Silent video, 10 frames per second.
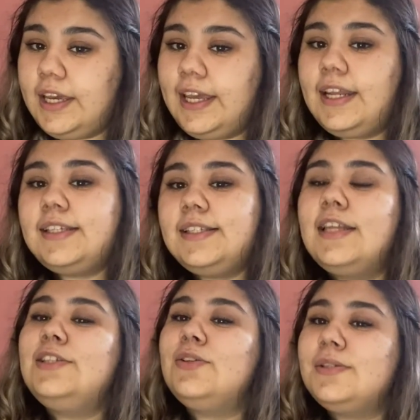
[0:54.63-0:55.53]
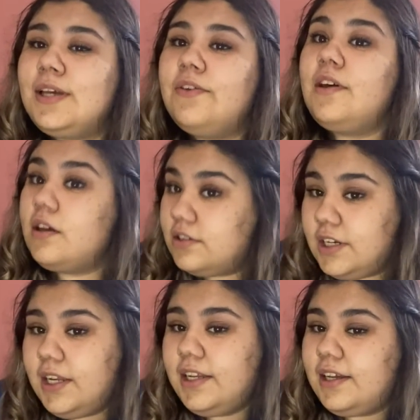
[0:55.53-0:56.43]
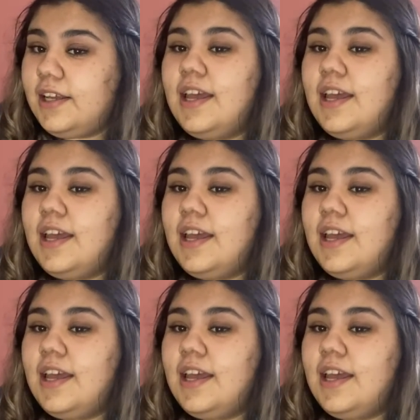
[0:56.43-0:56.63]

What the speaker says: and extends to South Australia,